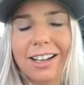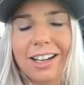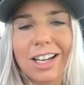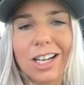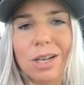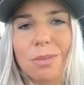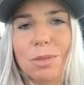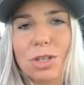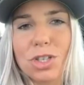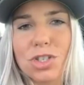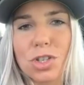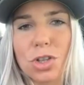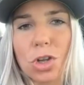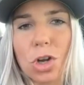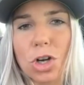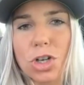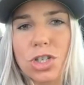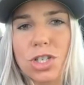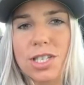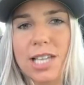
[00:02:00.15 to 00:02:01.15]
Um, it's the
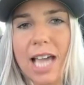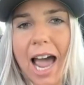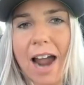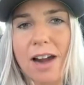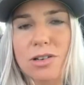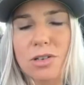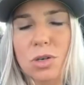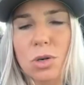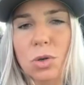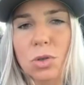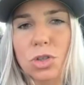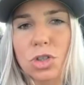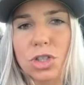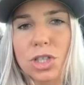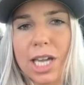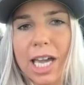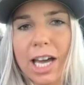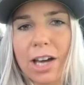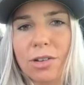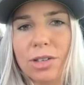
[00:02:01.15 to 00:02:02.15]
largest agriculture
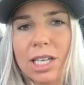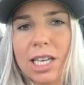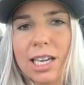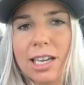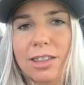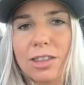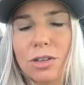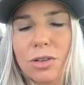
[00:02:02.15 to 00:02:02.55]
county in the